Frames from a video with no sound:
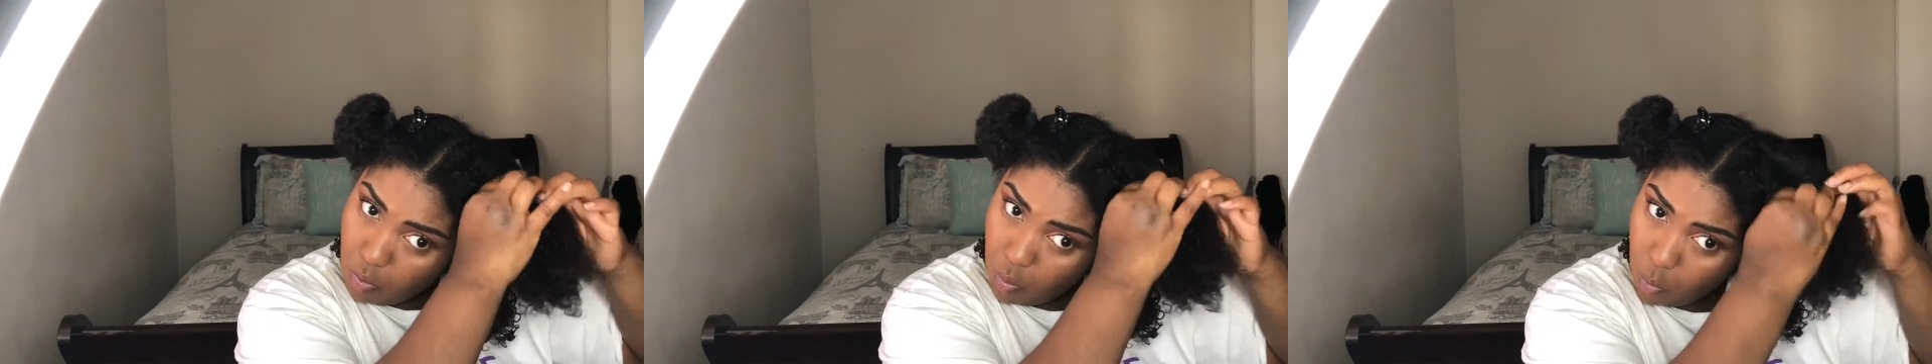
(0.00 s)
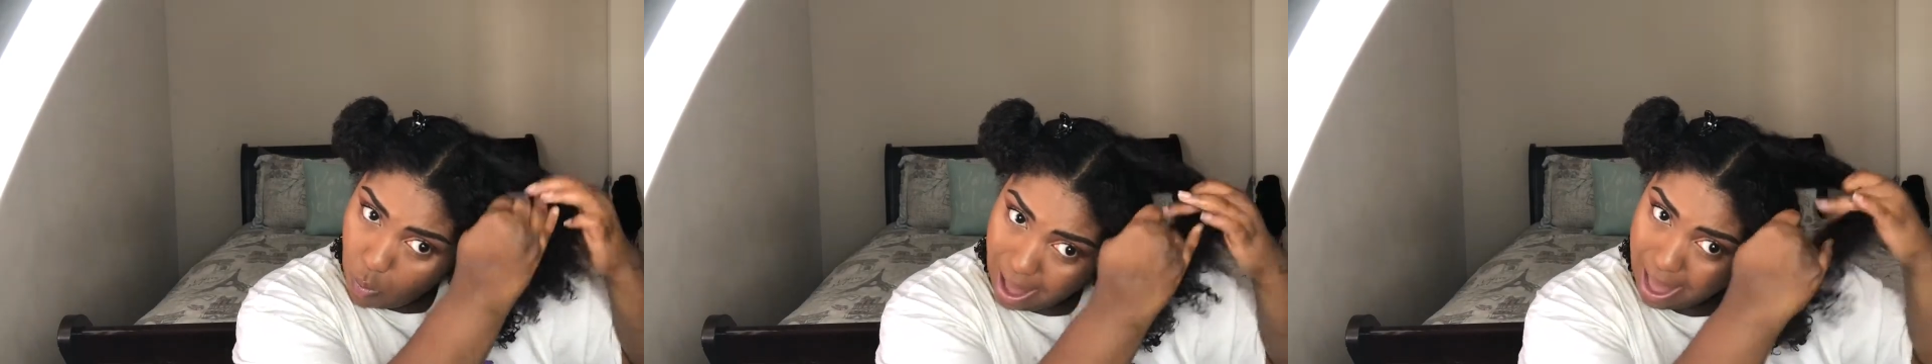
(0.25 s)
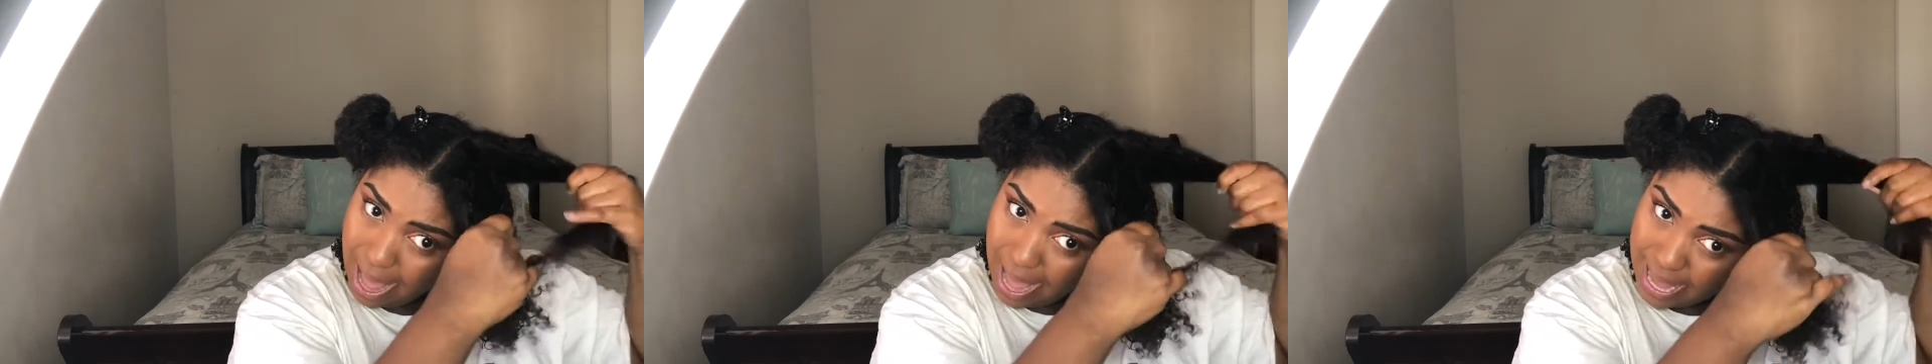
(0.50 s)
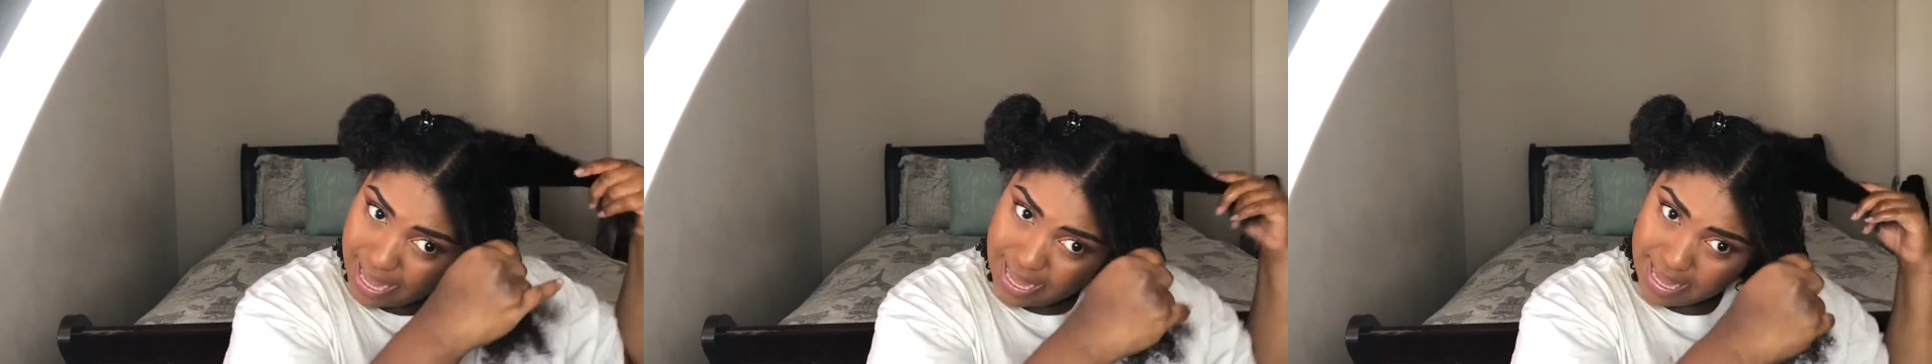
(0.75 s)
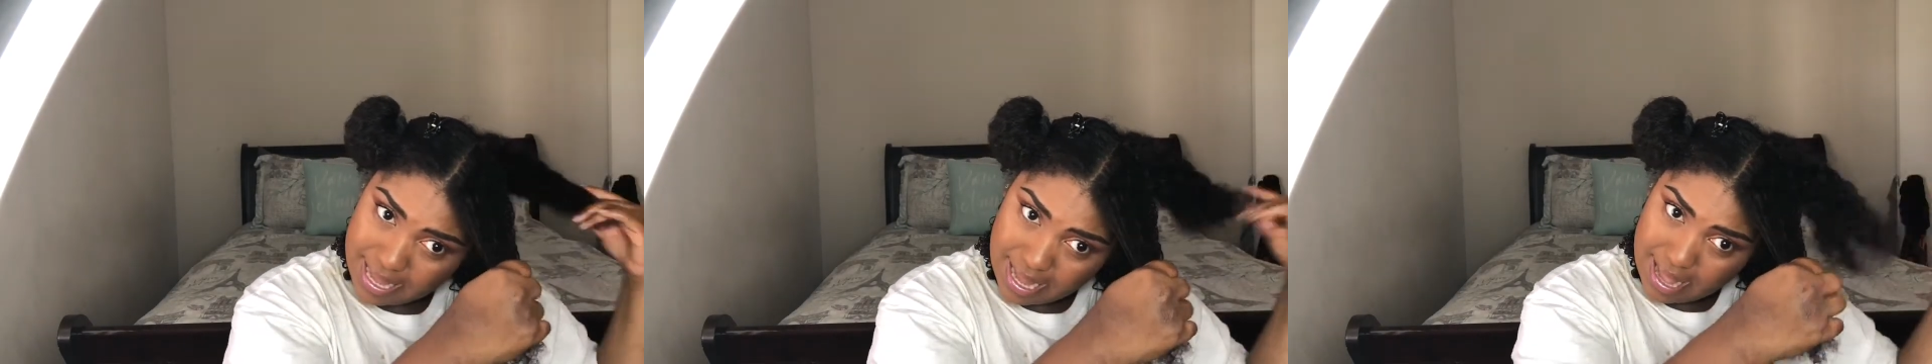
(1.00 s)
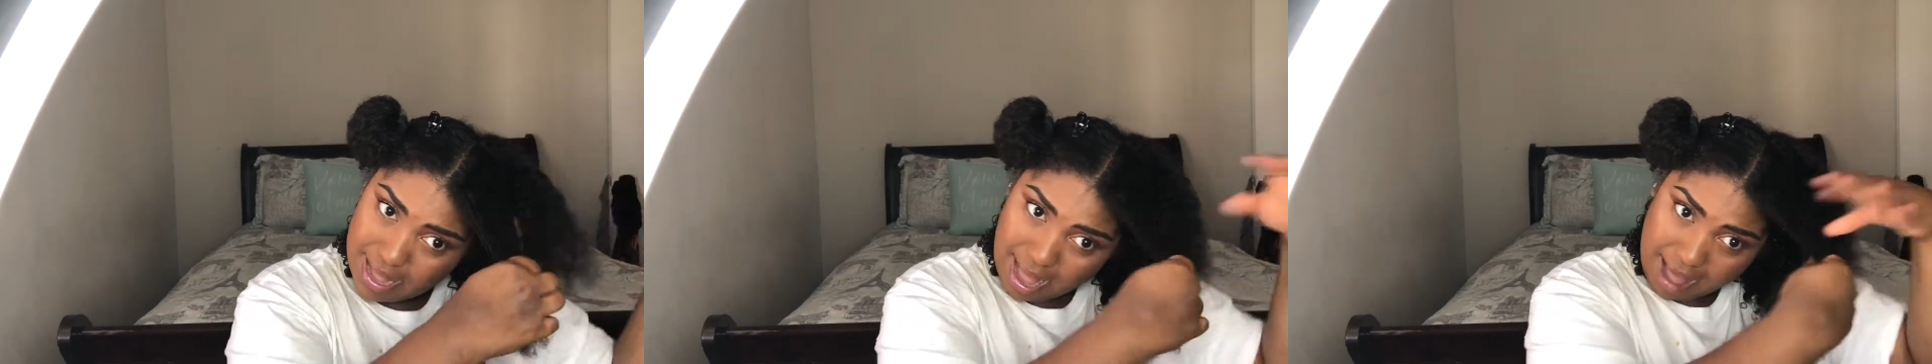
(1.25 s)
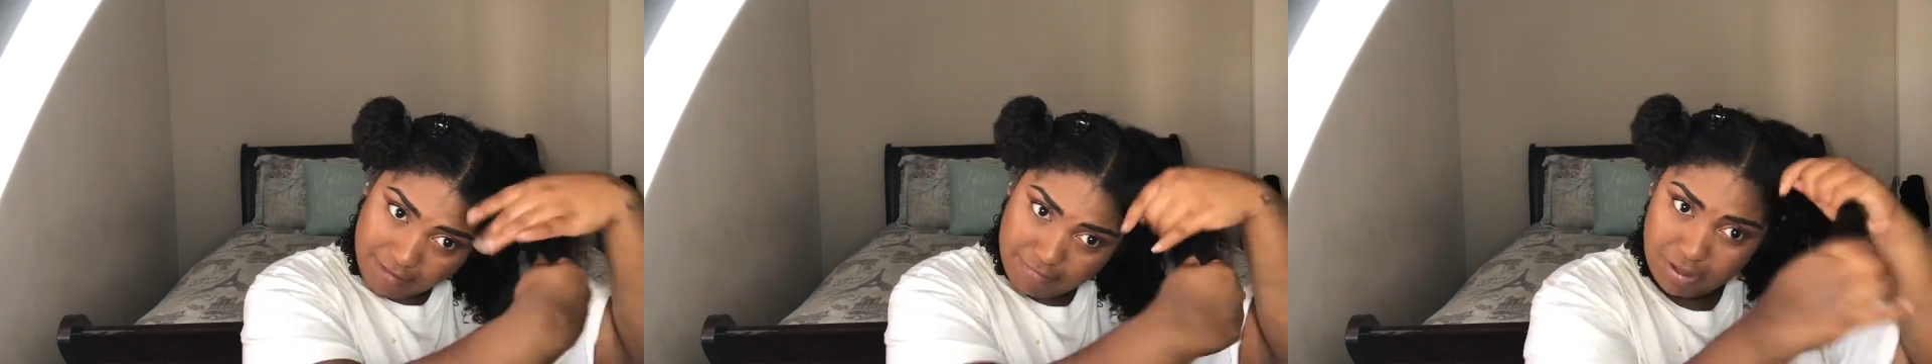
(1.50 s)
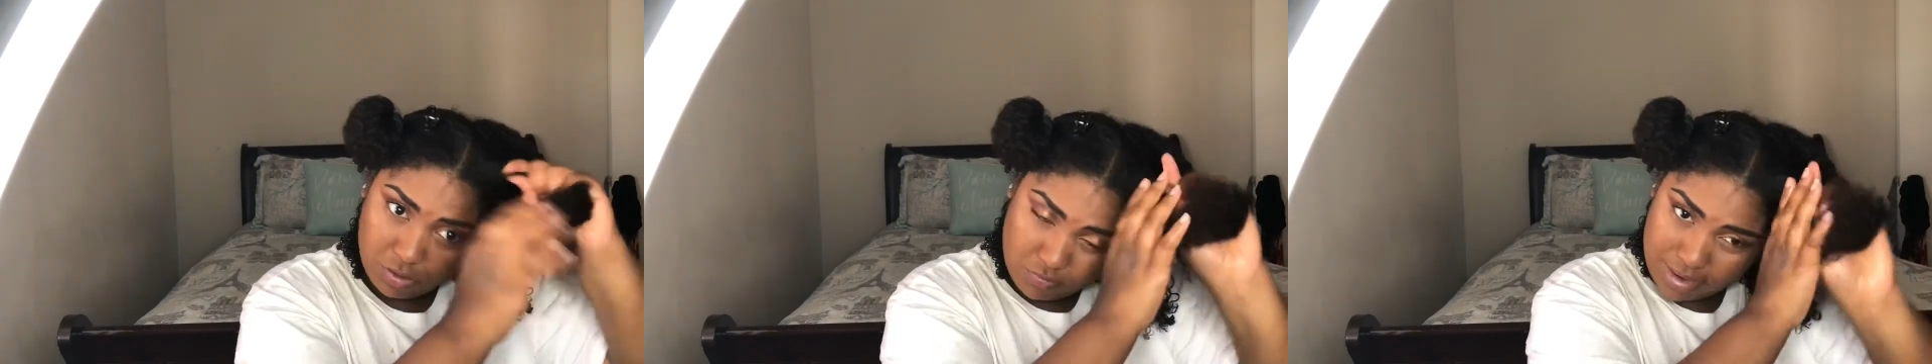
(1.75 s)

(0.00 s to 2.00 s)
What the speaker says: why I felt